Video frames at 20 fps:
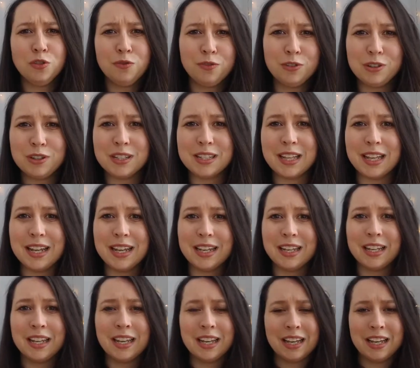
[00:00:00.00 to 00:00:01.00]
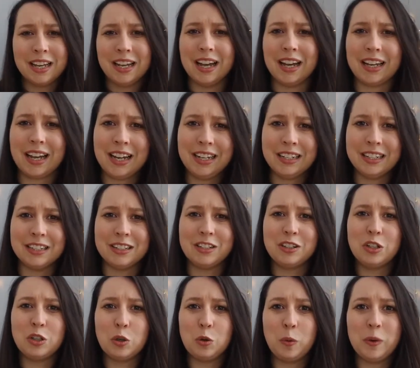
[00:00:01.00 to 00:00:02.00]
of looks like kind of
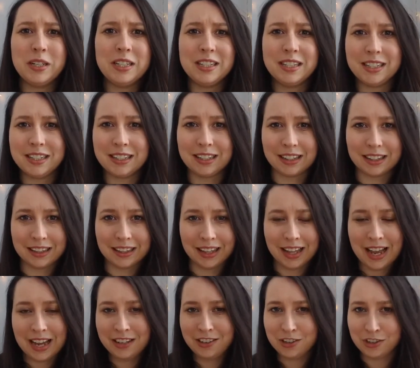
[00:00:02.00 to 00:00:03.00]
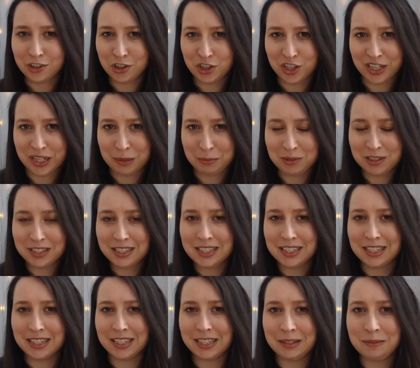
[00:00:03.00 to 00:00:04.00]
twisted ladder shape,
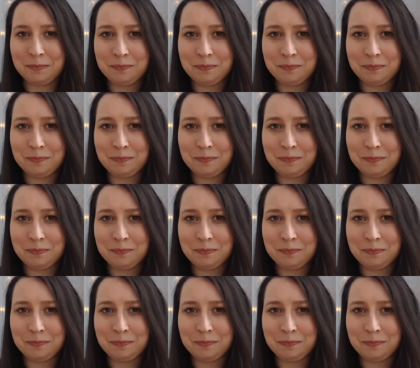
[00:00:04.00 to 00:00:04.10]
doesn't it?